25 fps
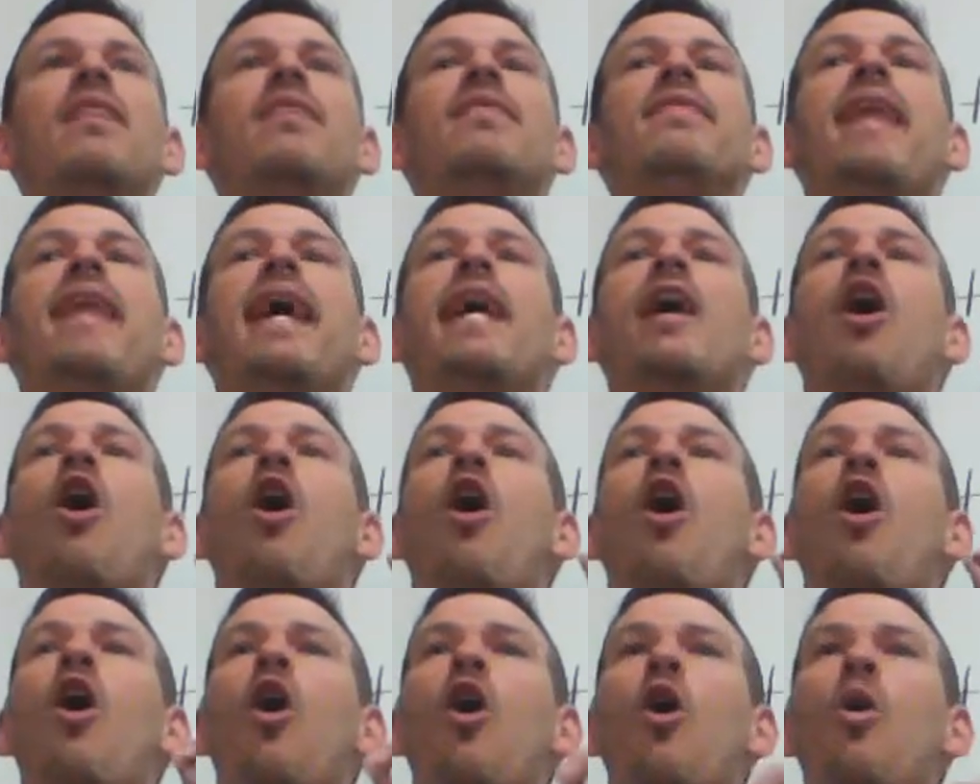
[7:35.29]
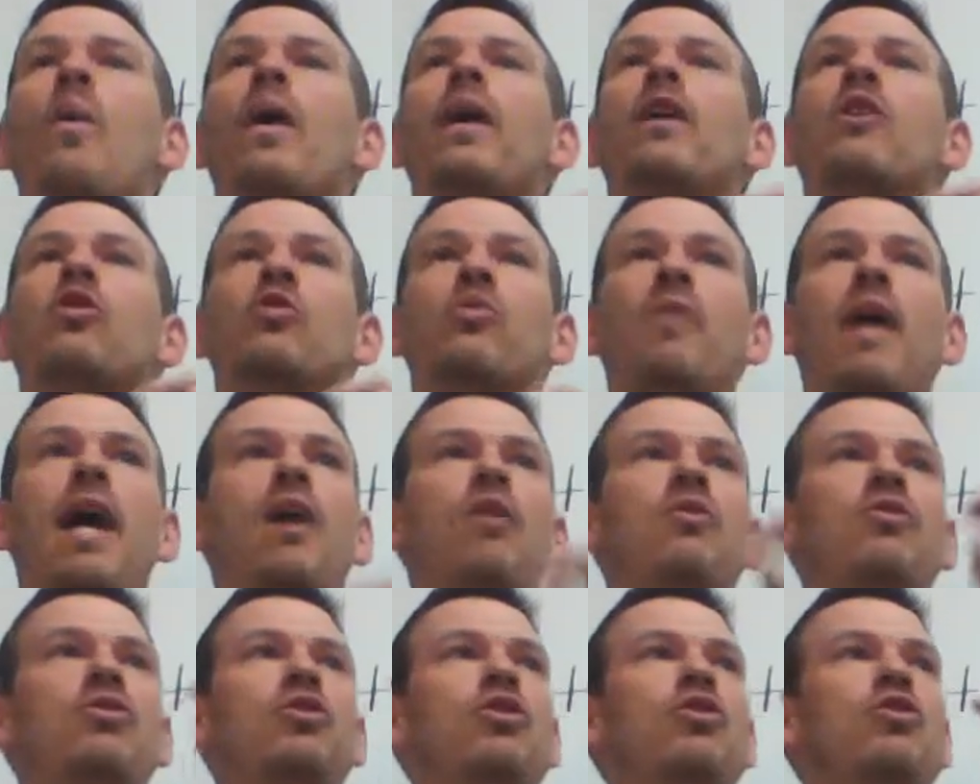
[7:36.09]
they always
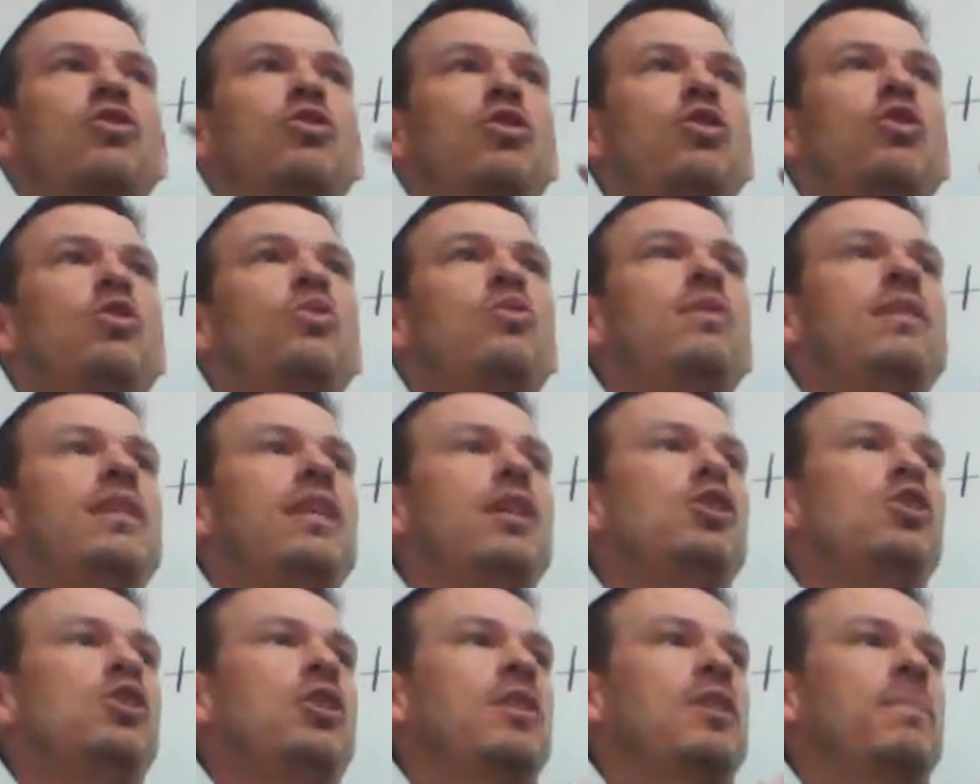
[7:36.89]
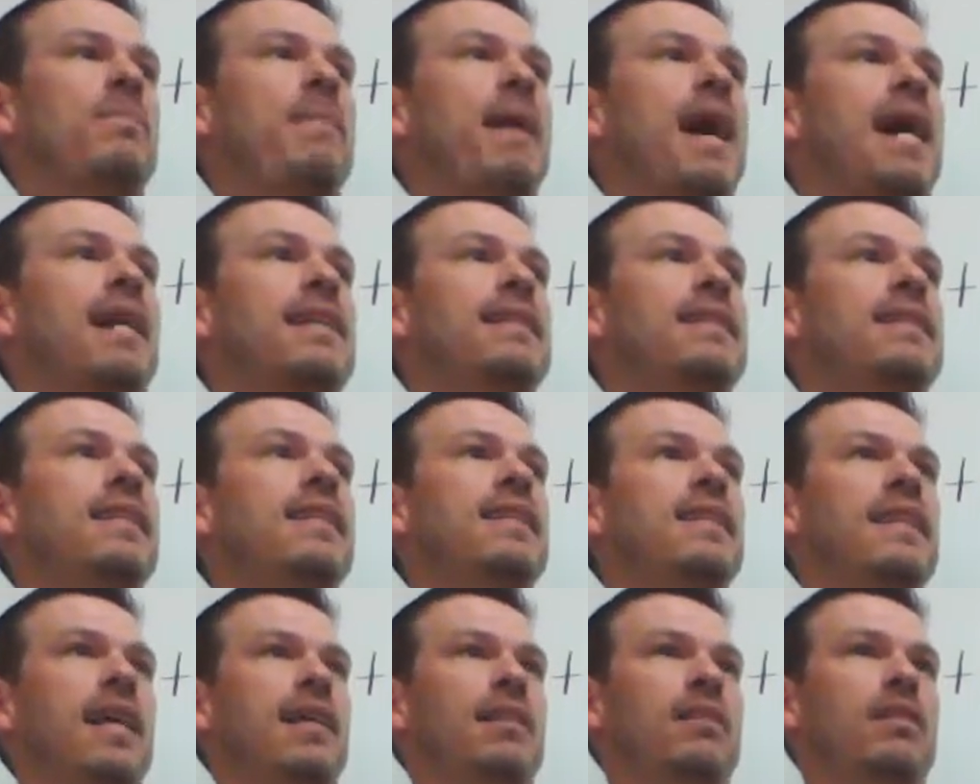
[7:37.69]
round to two digits past the
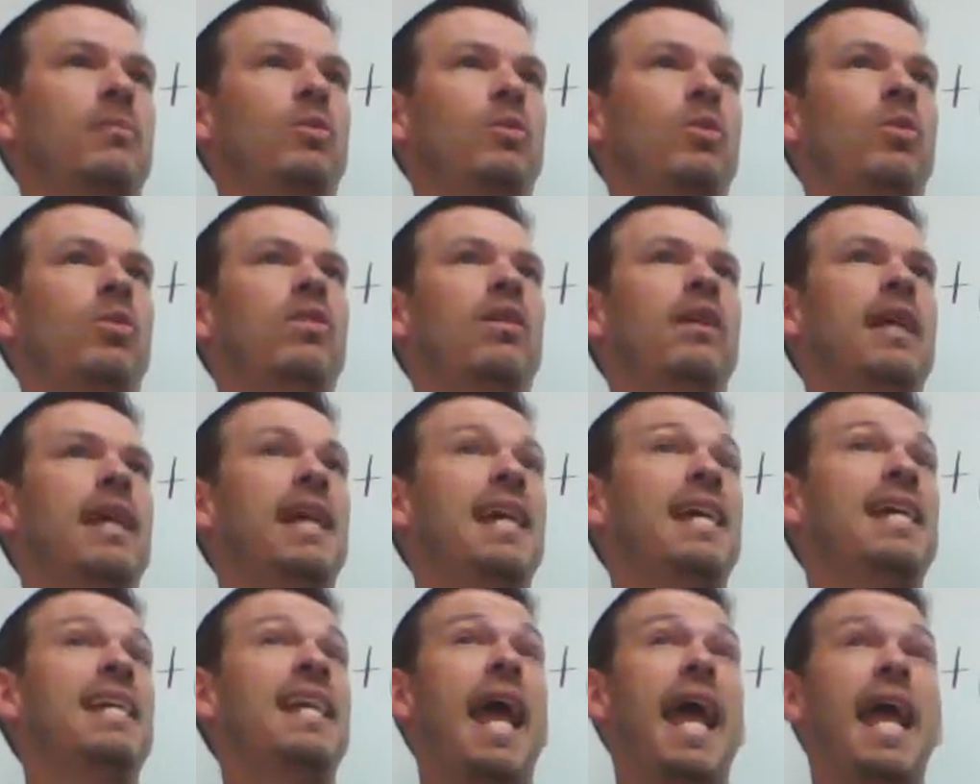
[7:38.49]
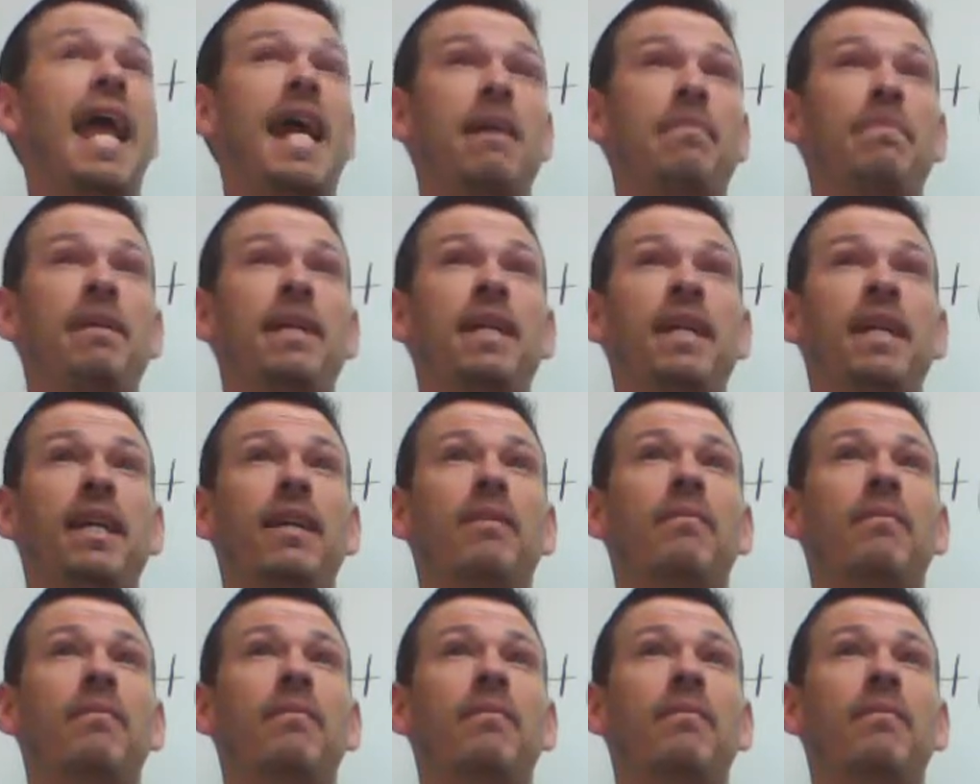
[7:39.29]
decimal in AP.